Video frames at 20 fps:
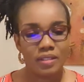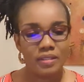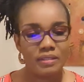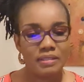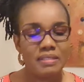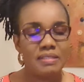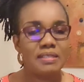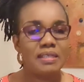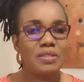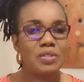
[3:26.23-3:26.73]

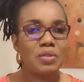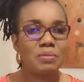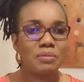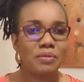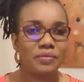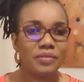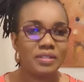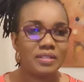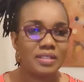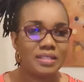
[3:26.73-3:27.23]
These are some
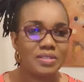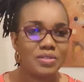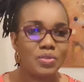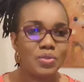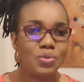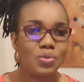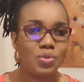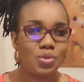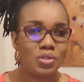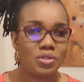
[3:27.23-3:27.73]
of the things
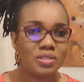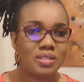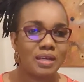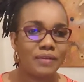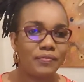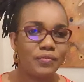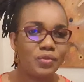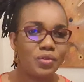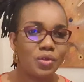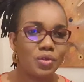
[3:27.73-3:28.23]
you just
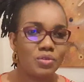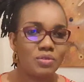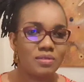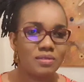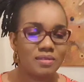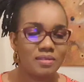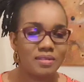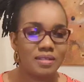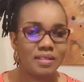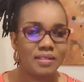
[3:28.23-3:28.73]
have to
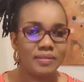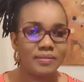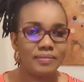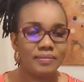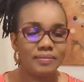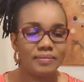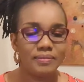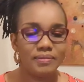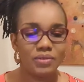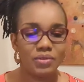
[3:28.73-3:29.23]
consider.
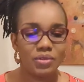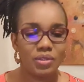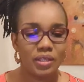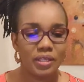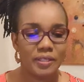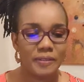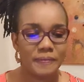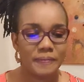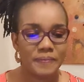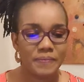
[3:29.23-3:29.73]
Okay?